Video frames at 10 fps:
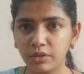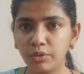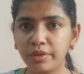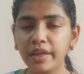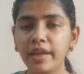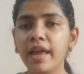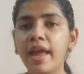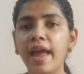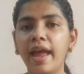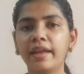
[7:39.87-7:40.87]
Okay,
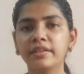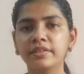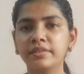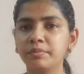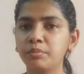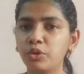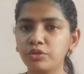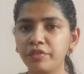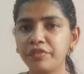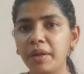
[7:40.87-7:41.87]
and
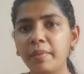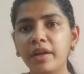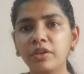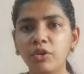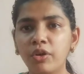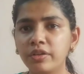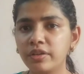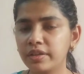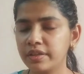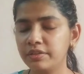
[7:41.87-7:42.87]
both of them are called
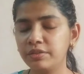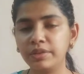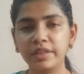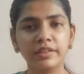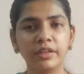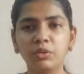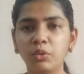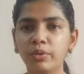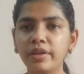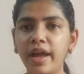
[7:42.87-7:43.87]
in the
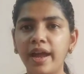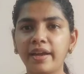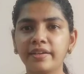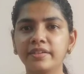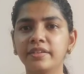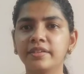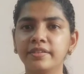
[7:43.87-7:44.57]
court, and